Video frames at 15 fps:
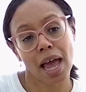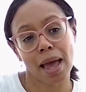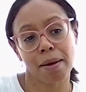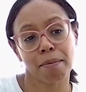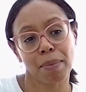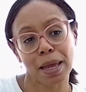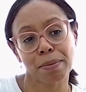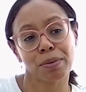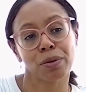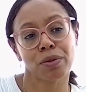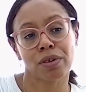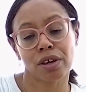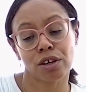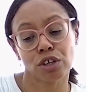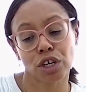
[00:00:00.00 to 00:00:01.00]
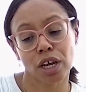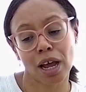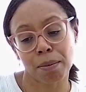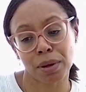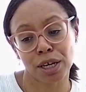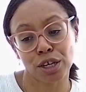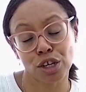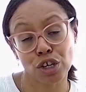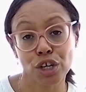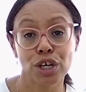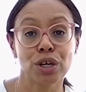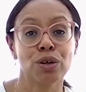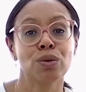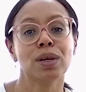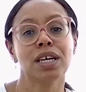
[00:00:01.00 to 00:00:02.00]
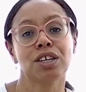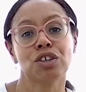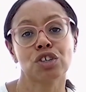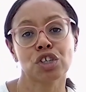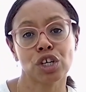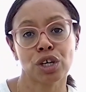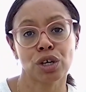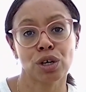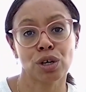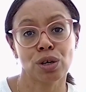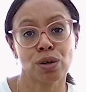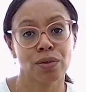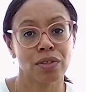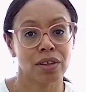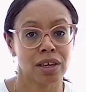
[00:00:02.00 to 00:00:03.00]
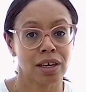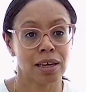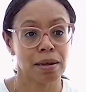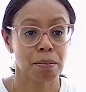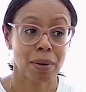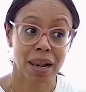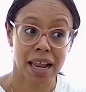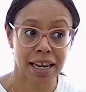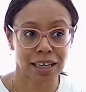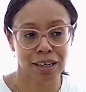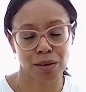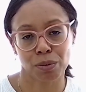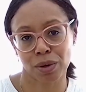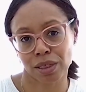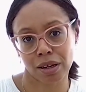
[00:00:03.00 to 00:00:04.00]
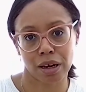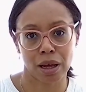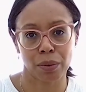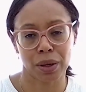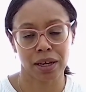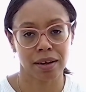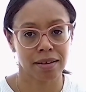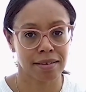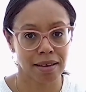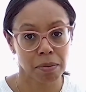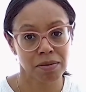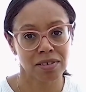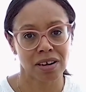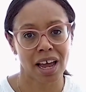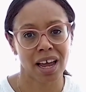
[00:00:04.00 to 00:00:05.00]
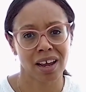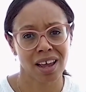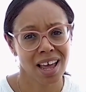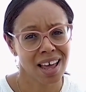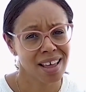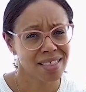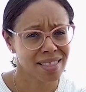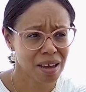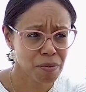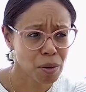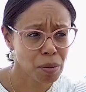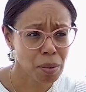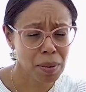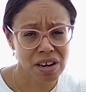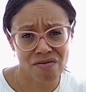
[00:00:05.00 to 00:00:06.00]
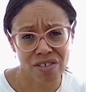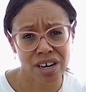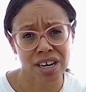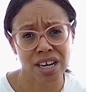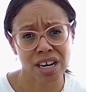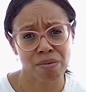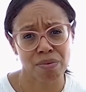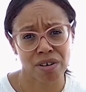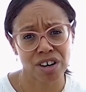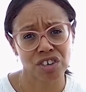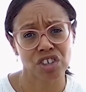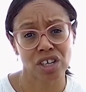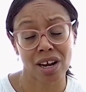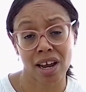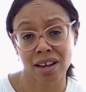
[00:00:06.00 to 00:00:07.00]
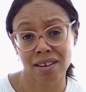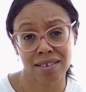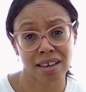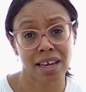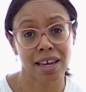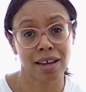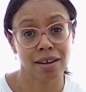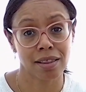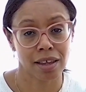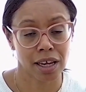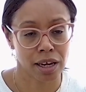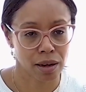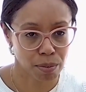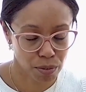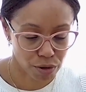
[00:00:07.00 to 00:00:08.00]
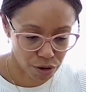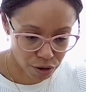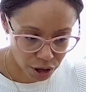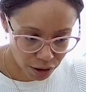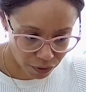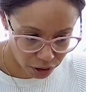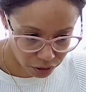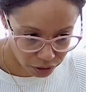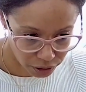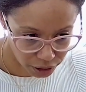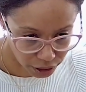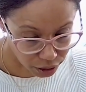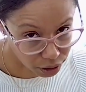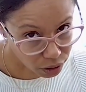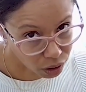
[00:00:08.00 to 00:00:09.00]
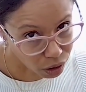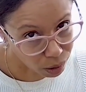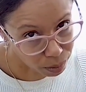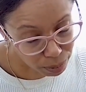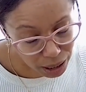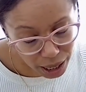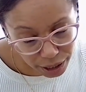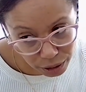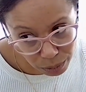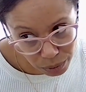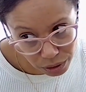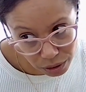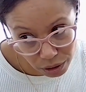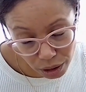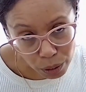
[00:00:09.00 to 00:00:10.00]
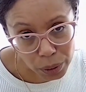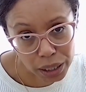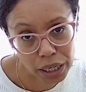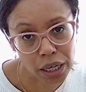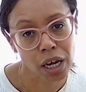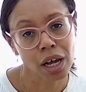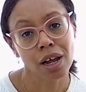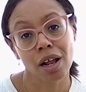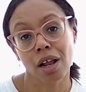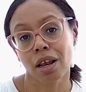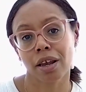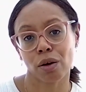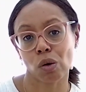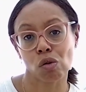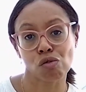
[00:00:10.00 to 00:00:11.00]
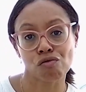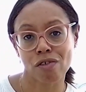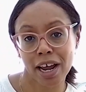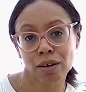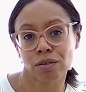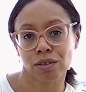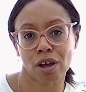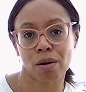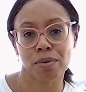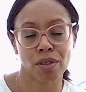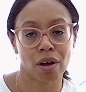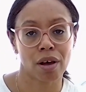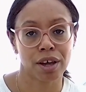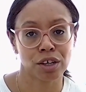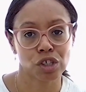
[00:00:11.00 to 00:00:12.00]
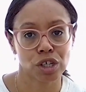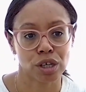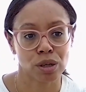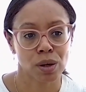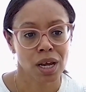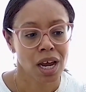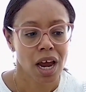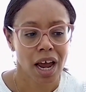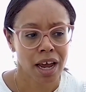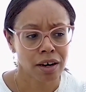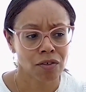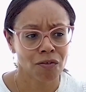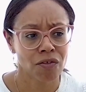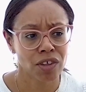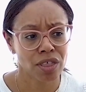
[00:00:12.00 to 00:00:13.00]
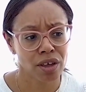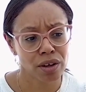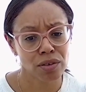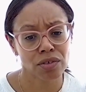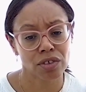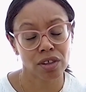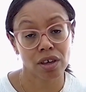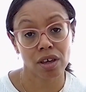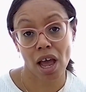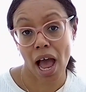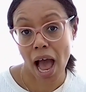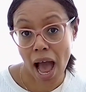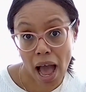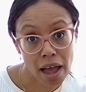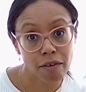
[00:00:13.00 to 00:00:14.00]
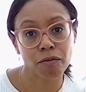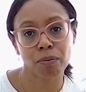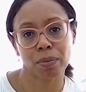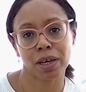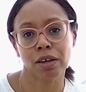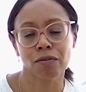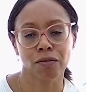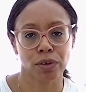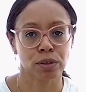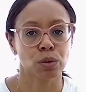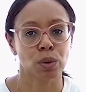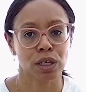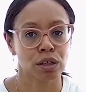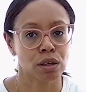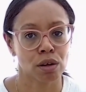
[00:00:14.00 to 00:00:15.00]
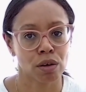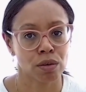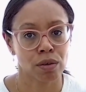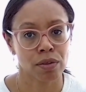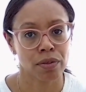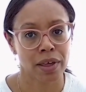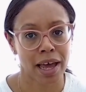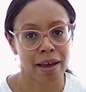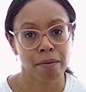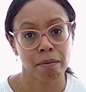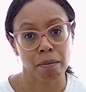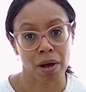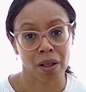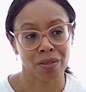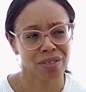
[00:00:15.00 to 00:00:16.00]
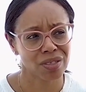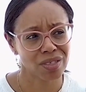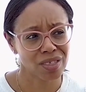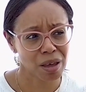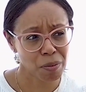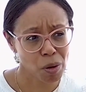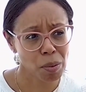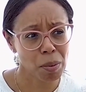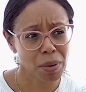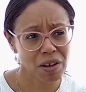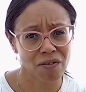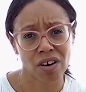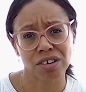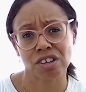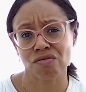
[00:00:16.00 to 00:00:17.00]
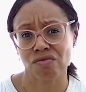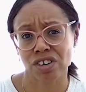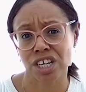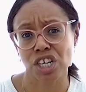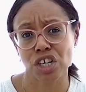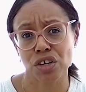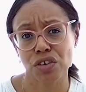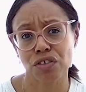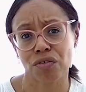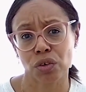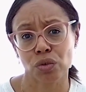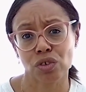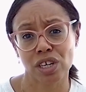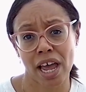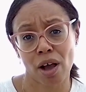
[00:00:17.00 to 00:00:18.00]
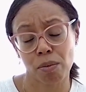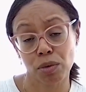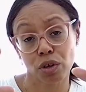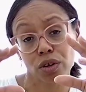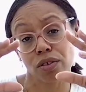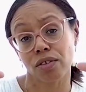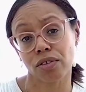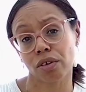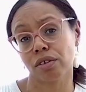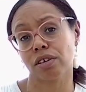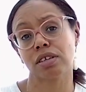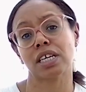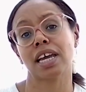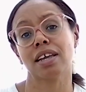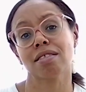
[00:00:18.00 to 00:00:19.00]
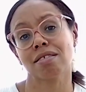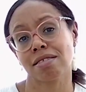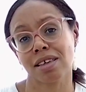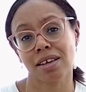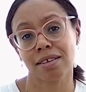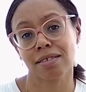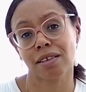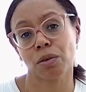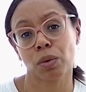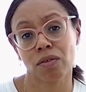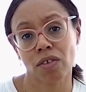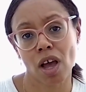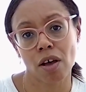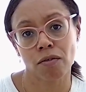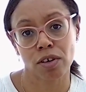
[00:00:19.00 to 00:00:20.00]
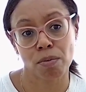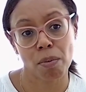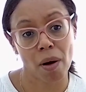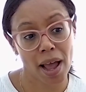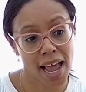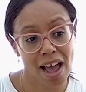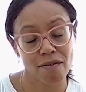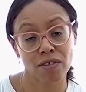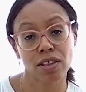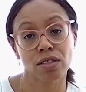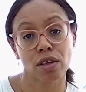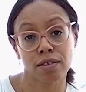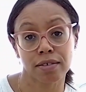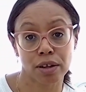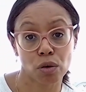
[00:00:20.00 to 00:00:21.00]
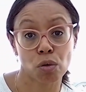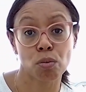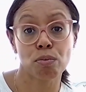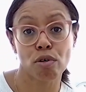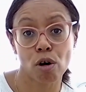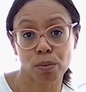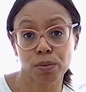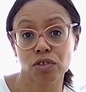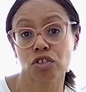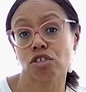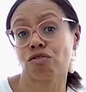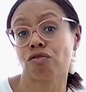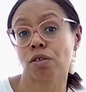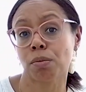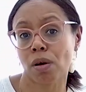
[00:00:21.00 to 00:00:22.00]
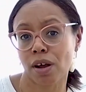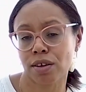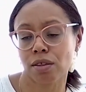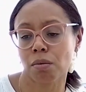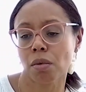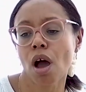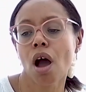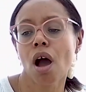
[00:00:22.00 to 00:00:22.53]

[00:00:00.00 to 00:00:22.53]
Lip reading: and people that are coming new into the Planning with Chloe Substack, they probably really appreciate seeing the previously on Planning with Chloe little roundup that I do. And for those that have been following along that month, they probably find it really useful to help consolidate the things that we've covered by having those little prompts to remind them,